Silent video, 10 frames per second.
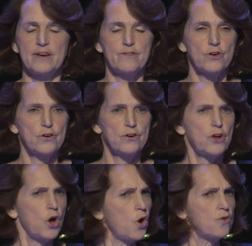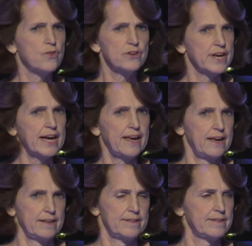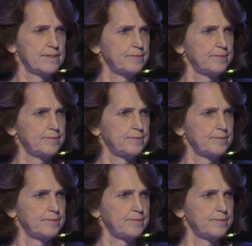have earned over decades.